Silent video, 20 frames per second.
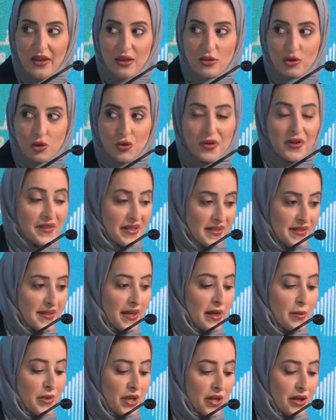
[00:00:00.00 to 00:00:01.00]
during the
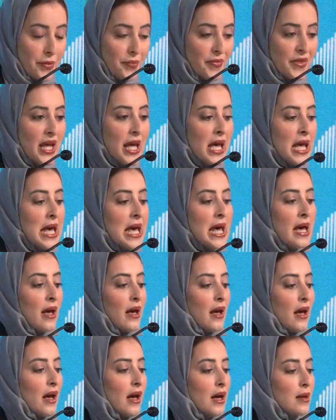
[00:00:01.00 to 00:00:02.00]
same year.
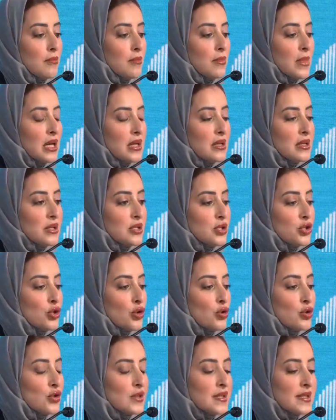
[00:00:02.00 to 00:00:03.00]

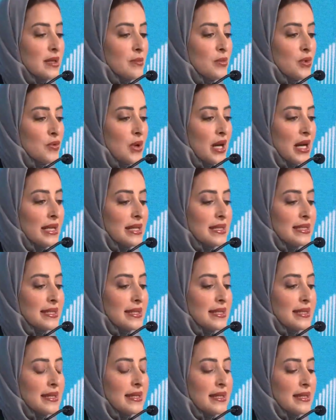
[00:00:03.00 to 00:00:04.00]
So to summarize,
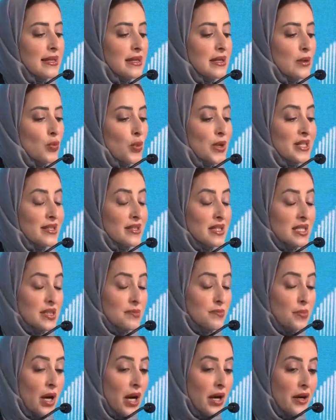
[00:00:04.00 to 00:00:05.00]
what
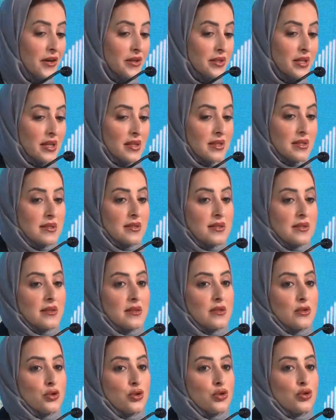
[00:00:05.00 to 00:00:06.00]
inspired
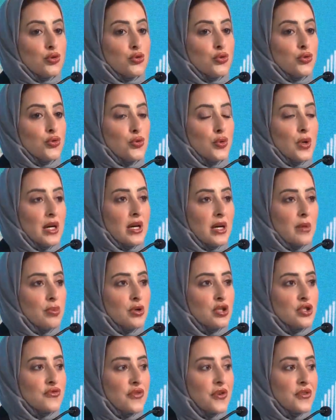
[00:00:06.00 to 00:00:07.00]
us to
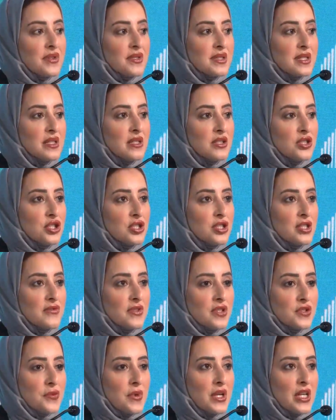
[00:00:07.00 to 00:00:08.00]
push for this initiative
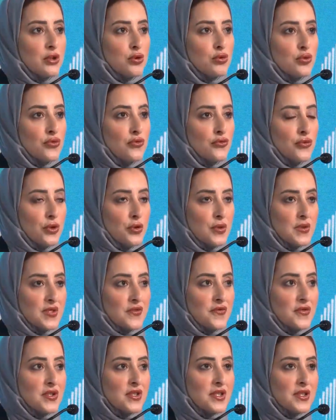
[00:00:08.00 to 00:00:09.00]
is really twofold.
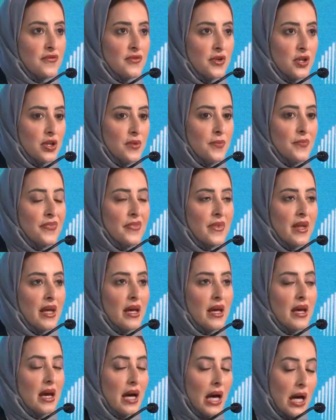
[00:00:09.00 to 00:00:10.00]
First of all,
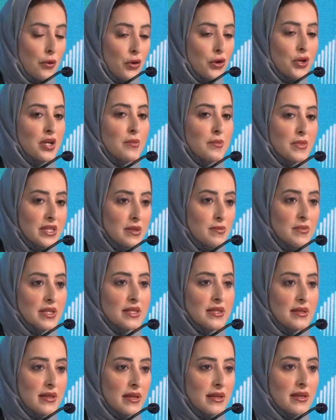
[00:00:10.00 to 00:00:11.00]
our
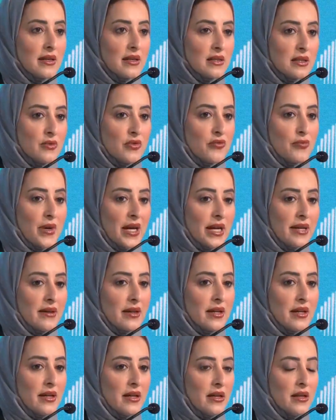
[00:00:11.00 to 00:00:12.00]
commitment in the Kingdom of
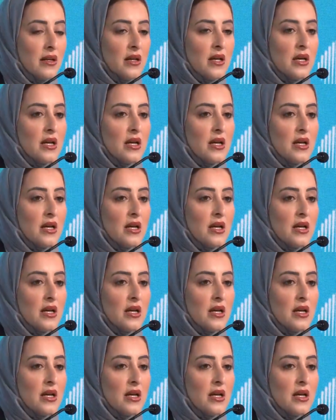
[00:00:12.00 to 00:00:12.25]
Bahrain